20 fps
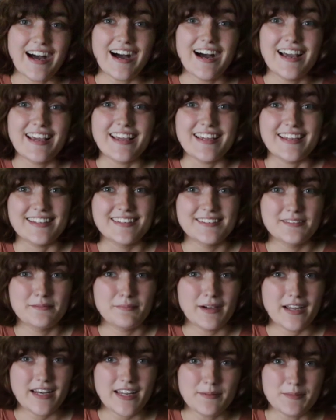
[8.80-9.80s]
Hi,
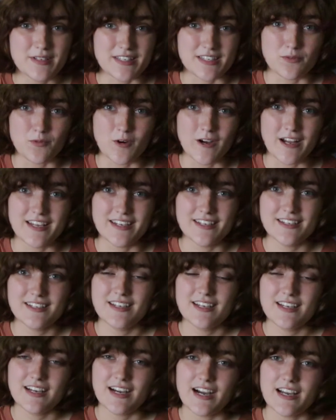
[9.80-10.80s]
my name is Gwen.
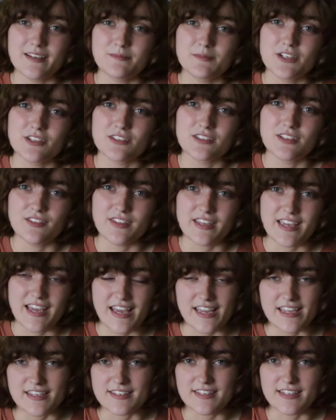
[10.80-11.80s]
I'm currently
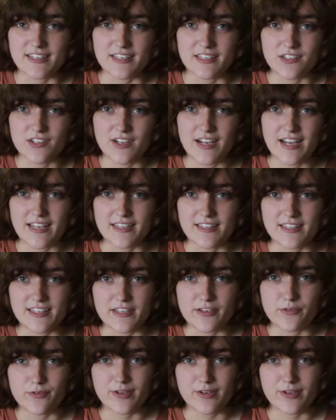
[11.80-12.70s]
a senior at the